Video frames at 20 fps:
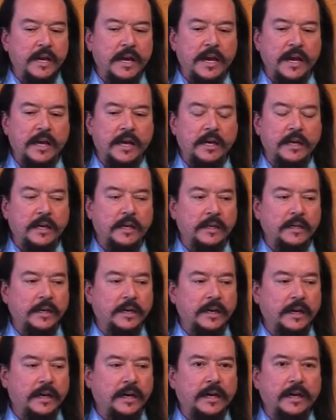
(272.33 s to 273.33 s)
and
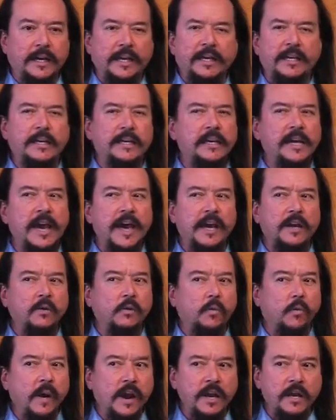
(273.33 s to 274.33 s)
he had
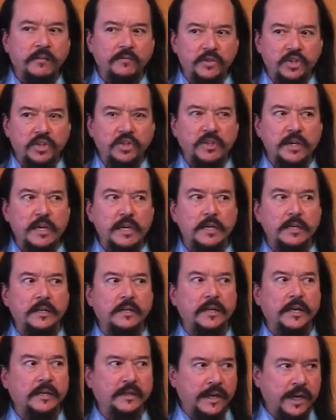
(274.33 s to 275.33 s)
a way of
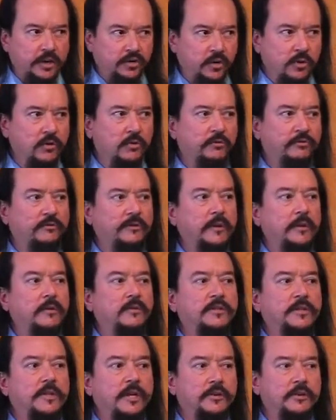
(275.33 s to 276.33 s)
seeing electrical
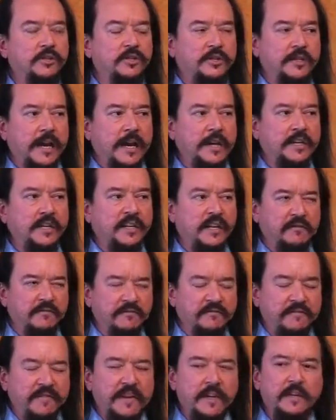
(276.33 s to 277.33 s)
fields and understanding and
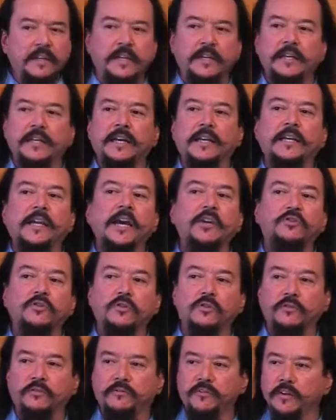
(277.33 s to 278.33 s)
feeling
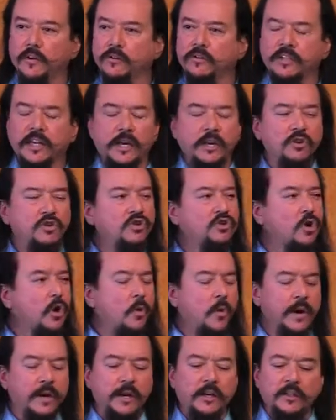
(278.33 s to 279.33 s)
electrical fields like no
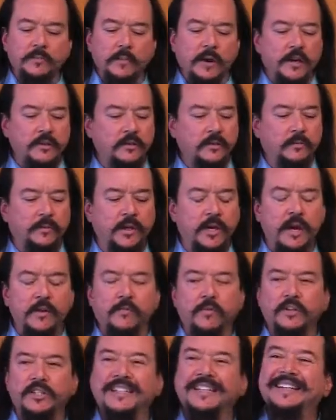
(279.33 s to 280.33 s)
one else possibly
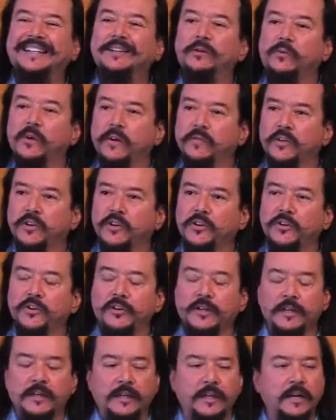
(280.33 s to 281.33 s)
ever did or ever
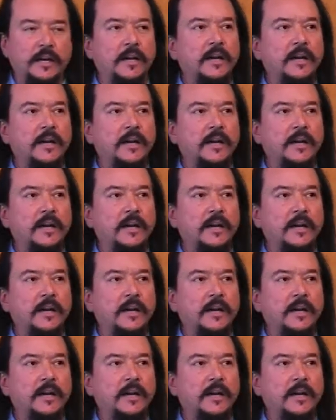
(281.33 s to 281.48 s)
could.